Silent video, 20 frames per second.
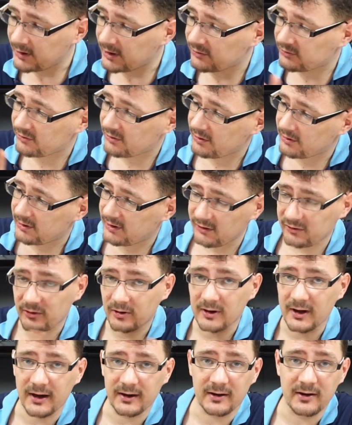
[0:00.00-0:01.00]
is
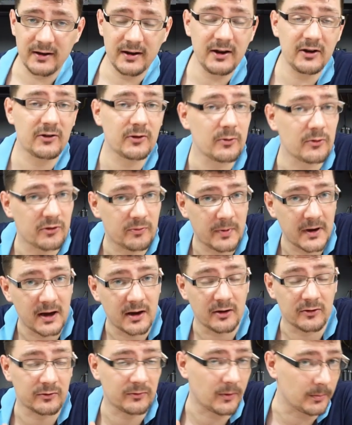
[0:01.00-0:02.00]
disconnect these two
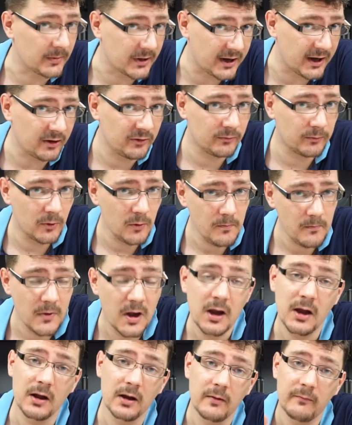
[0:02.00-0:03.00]
speakers from the guest room.
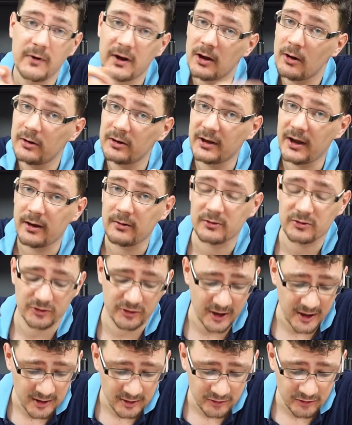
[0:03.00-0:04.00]
We're going
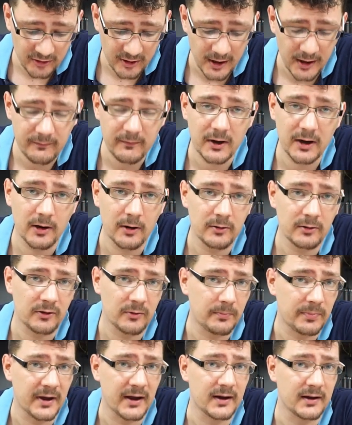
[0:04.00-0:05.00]
downstairs and we're going to
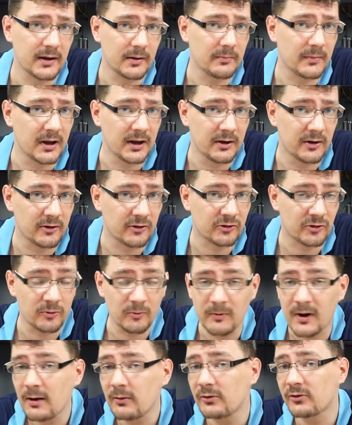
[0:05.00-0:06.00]
pair them in the
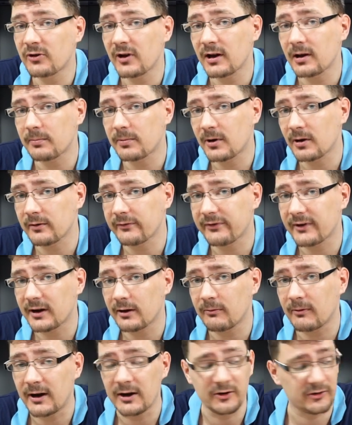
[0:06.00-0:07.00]
surround setup
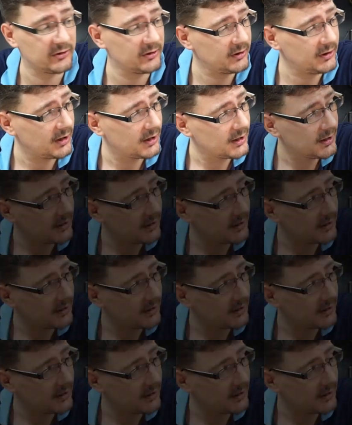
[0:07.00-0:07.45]
configuration.